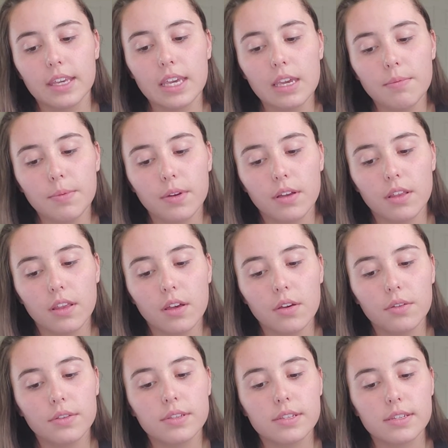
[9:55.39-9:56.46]
keep
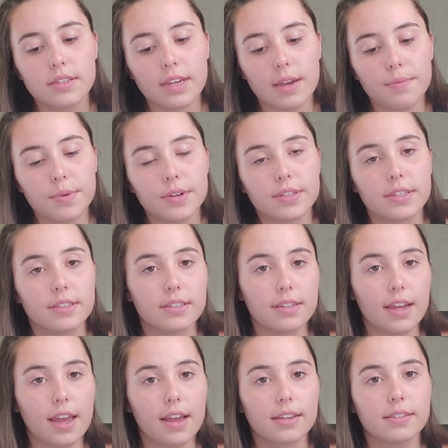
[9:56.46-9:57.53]
clothes, diapers, and
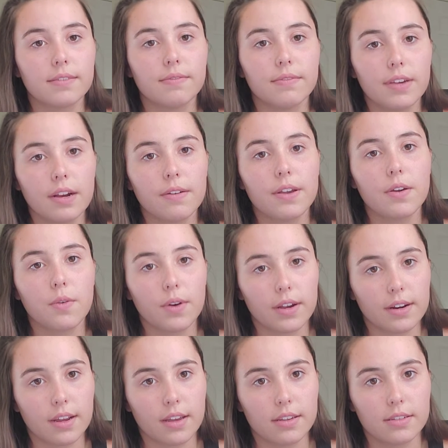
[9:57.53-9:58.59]
snacks very
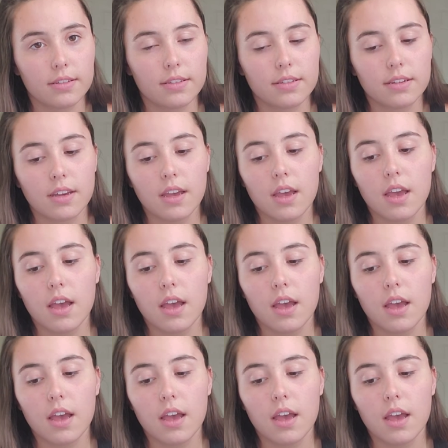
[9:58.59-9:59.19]
organized.